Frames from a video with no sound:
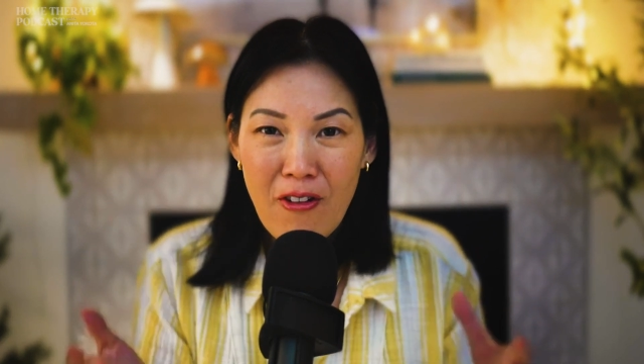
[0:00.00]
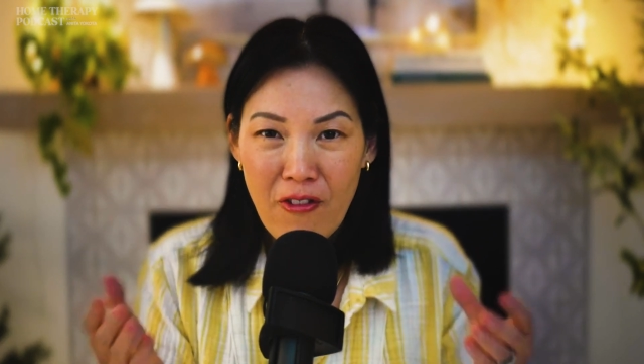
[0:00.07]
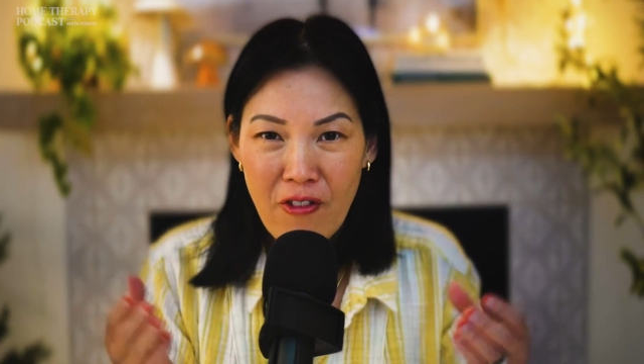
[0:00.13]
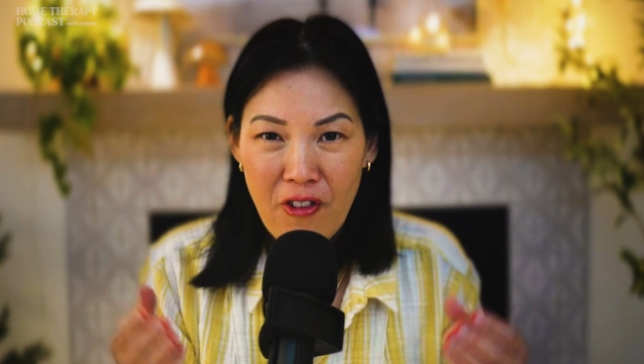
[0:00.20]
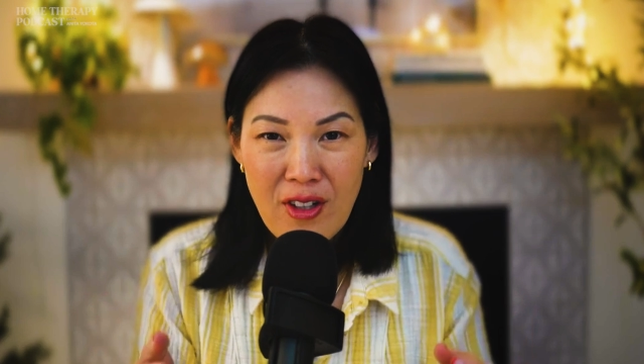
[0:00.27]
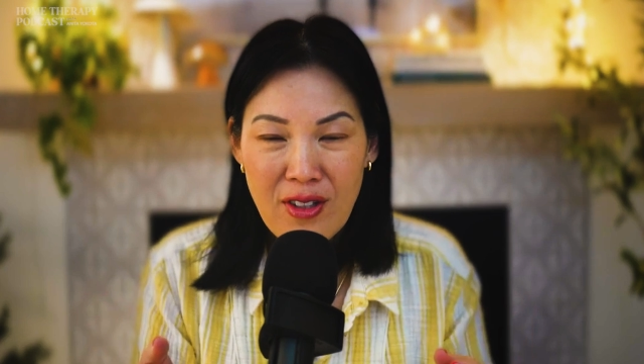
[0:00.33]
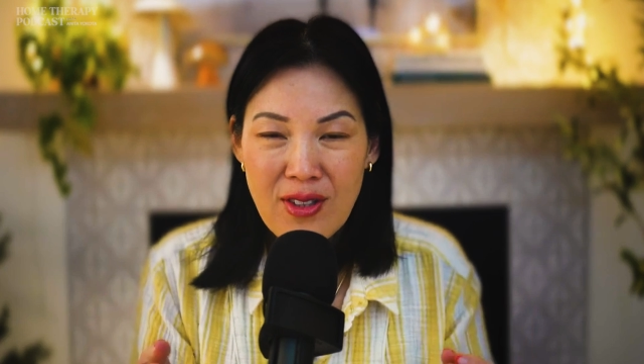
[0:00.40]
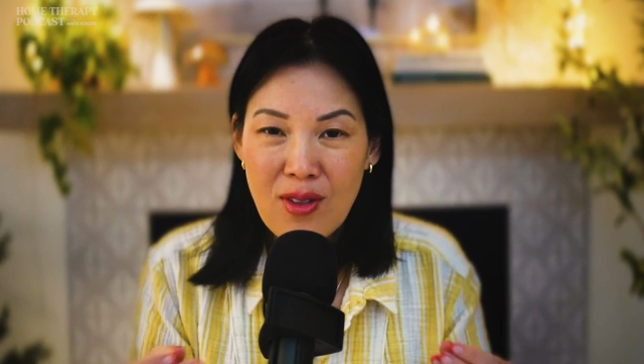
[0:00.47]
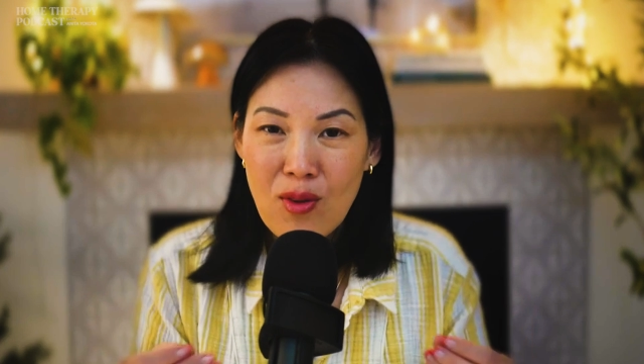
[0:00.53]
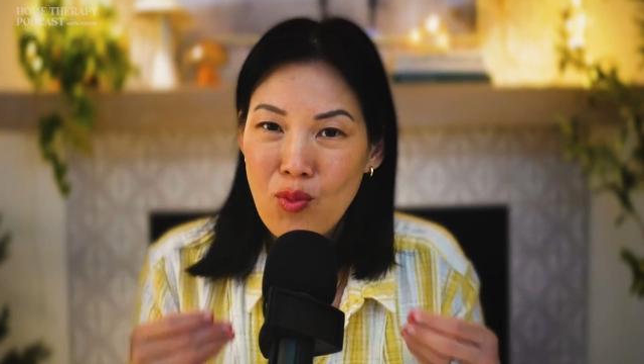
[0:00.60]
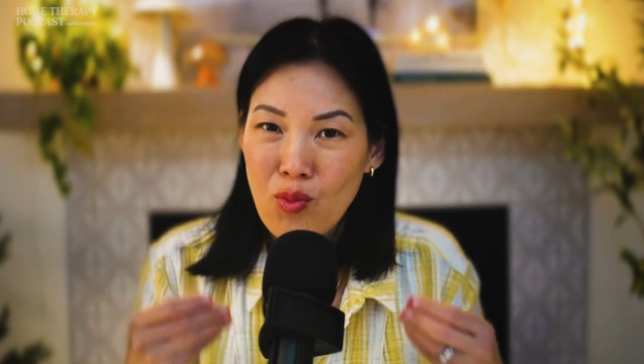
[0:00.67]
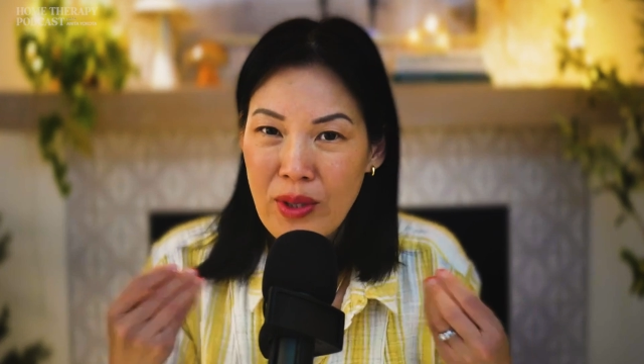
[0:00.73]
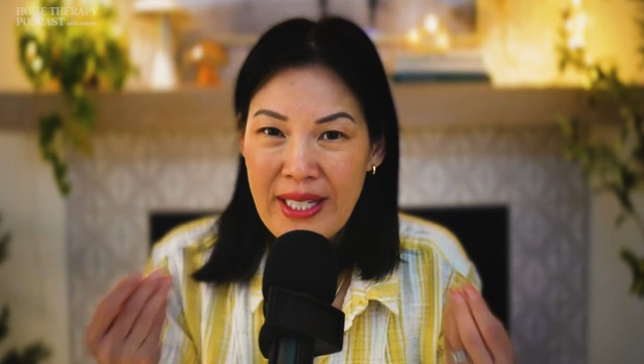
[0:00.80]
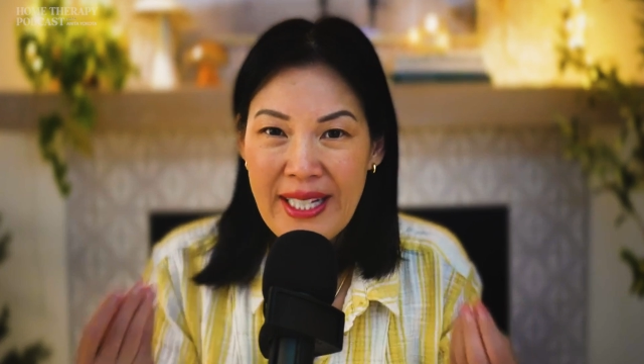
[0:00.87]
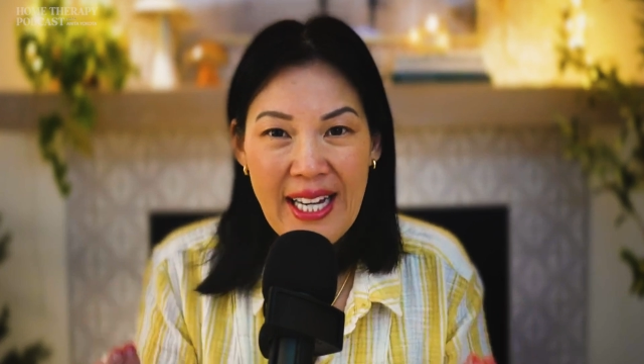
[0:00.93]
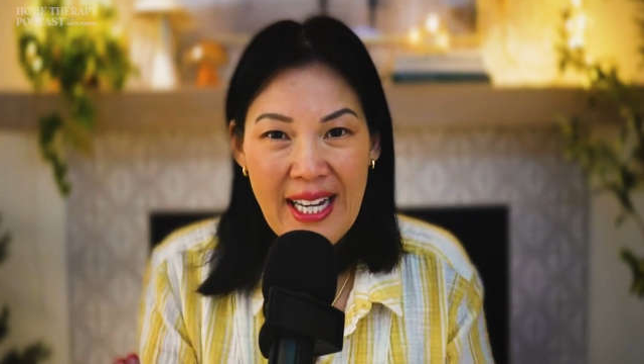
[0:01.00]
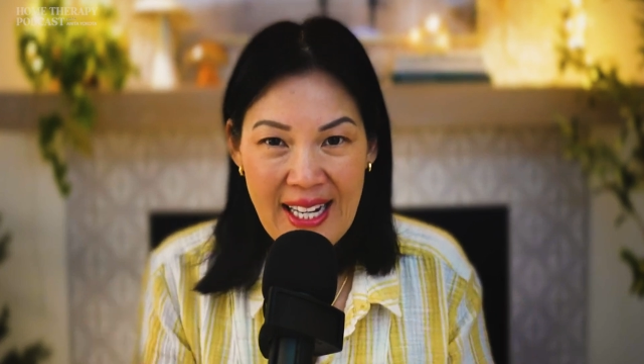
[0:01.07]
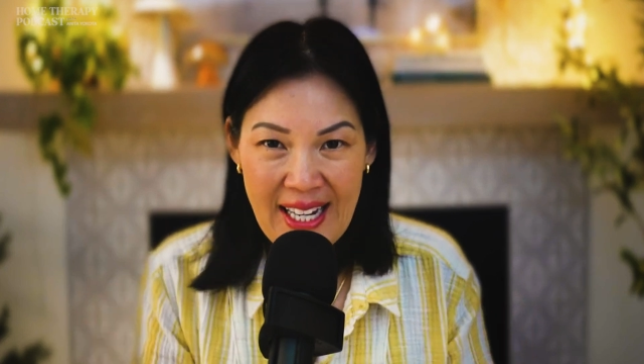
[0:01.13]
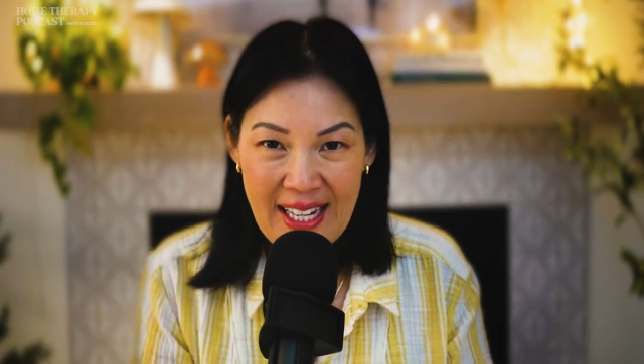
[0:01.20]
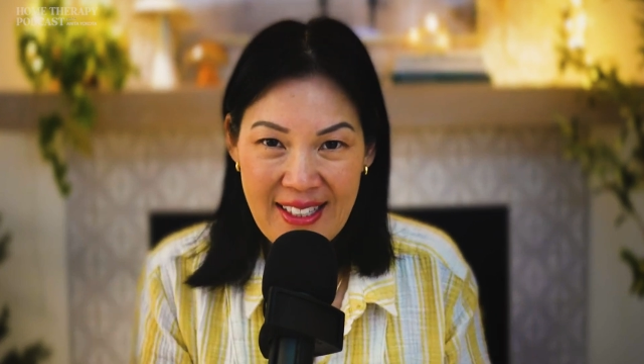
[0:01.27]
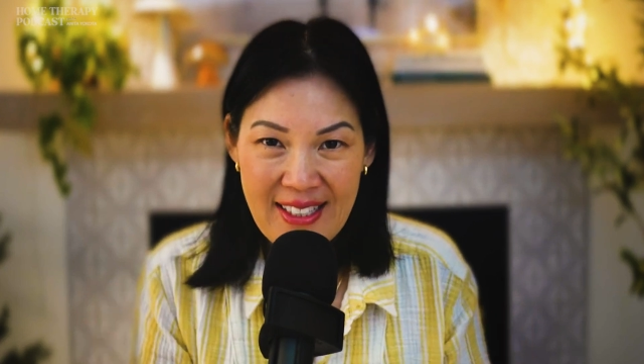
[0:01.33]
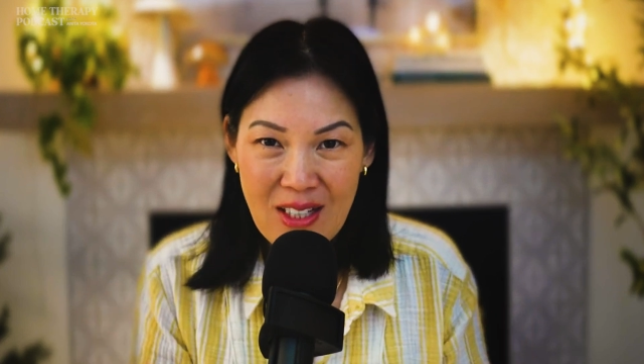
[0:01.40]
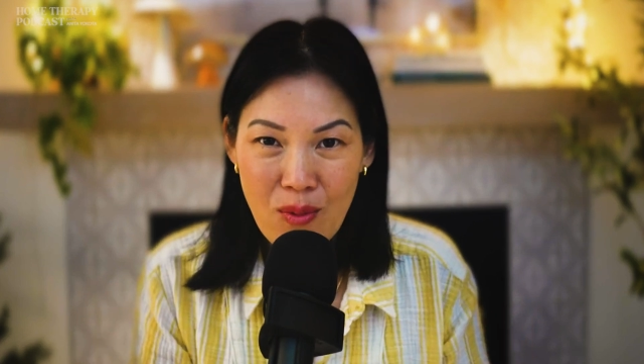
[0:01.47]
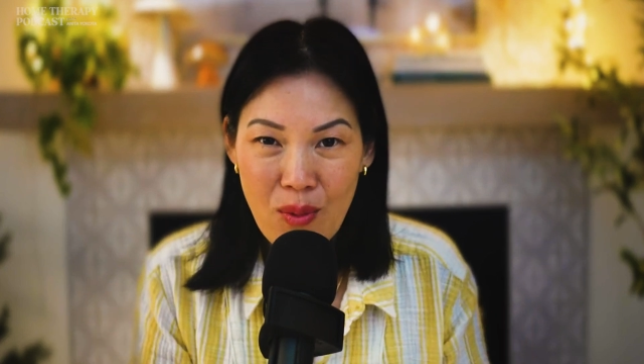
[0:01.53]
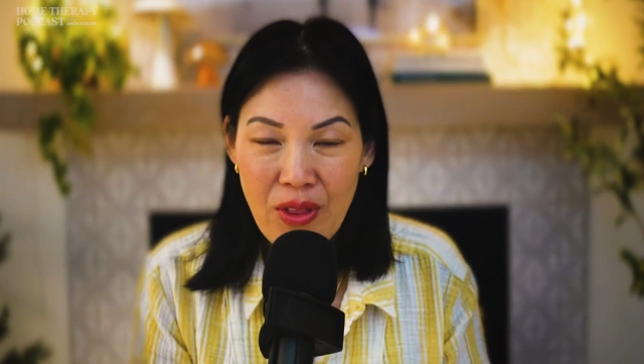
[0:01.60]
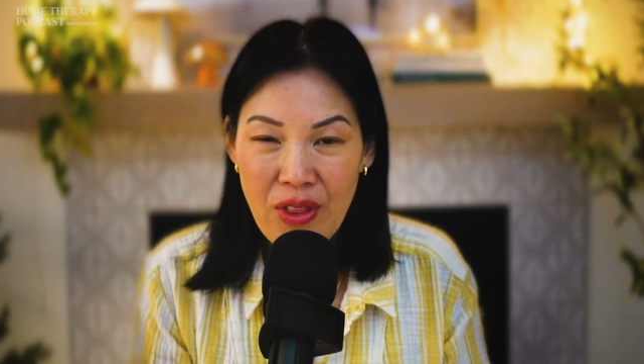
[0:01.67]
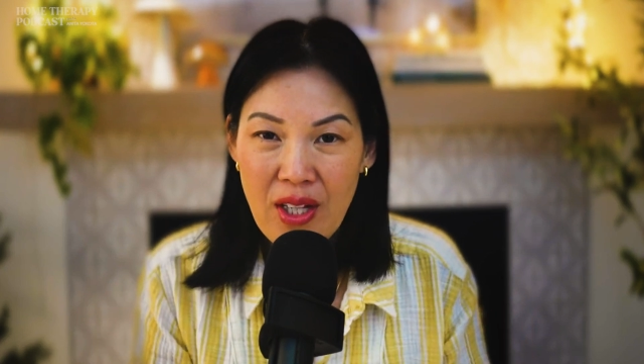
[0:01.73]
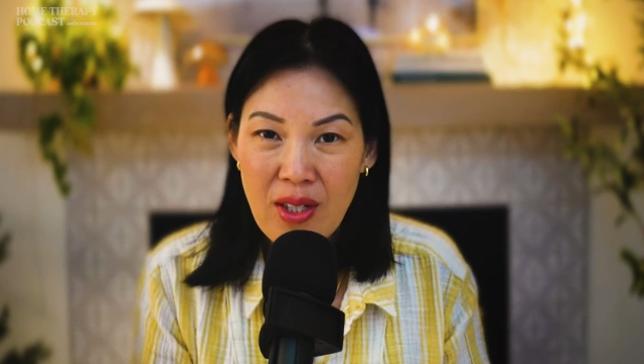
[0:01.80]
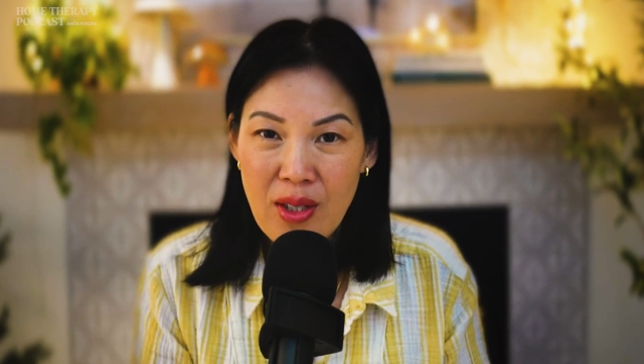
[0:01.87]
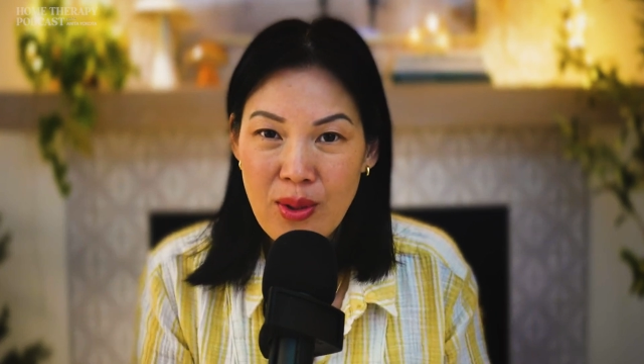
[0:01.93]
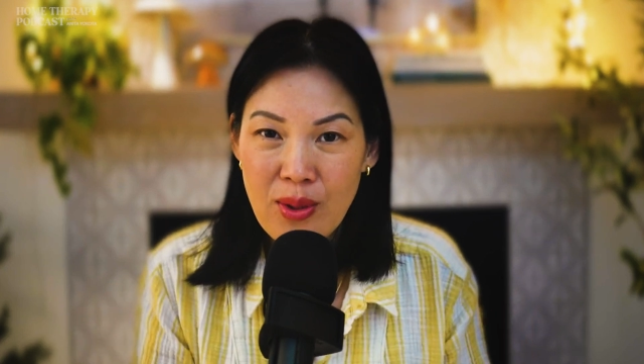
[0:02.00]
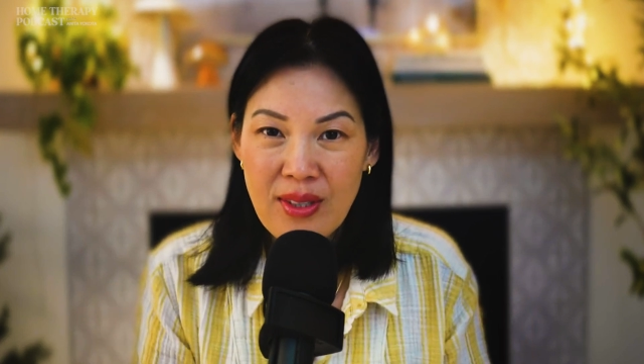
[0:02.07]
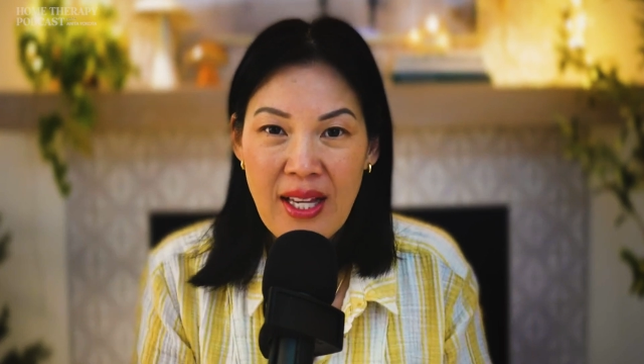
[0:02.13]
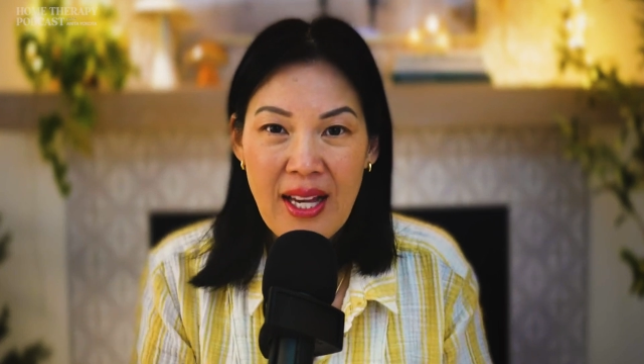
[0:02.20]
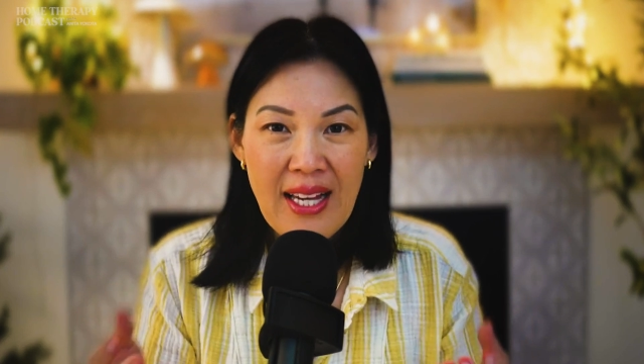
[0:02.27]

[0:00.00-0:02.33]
first reconnecting with those,